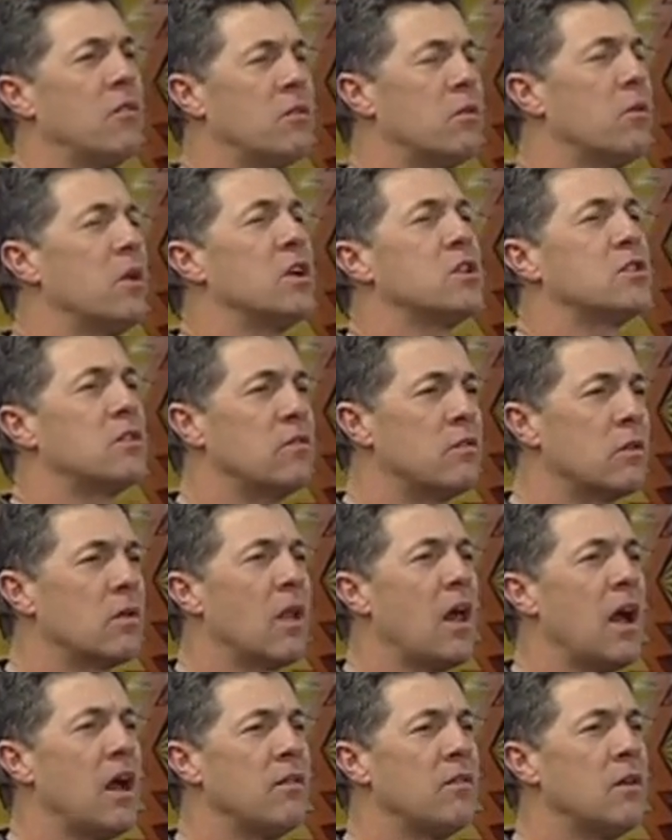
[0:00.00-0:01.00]
the rest of your
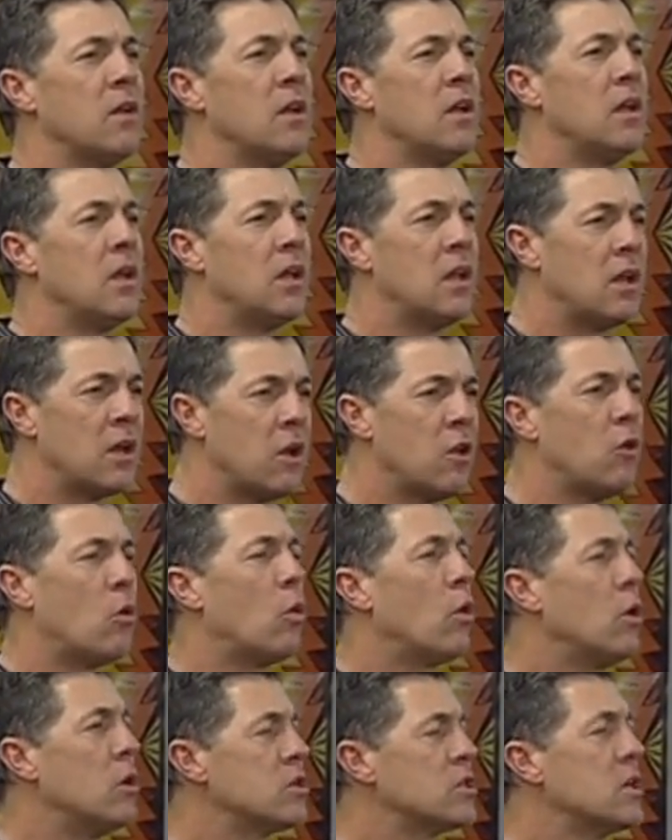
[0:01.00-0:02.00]
life. In other
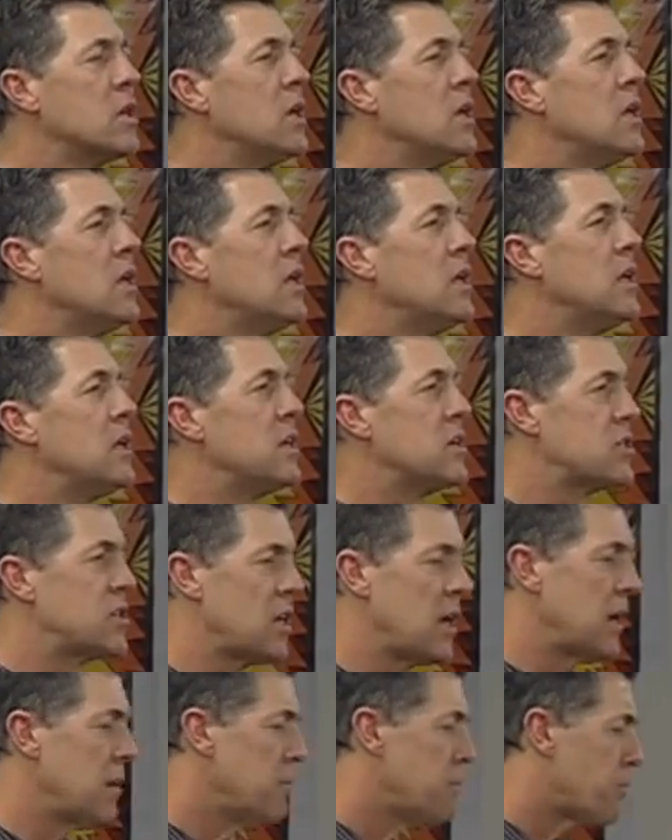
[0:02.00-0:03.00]
words, you
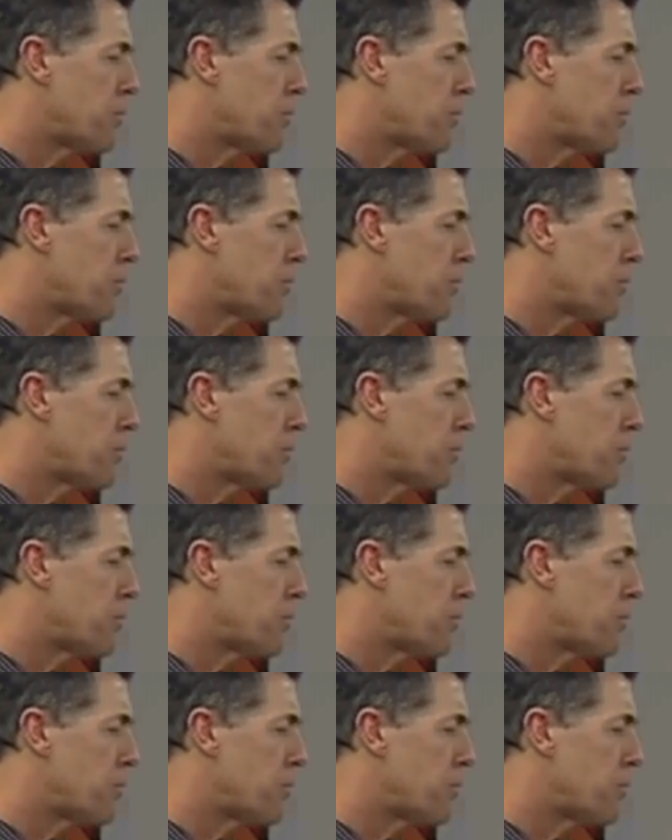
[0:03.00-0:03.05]
see,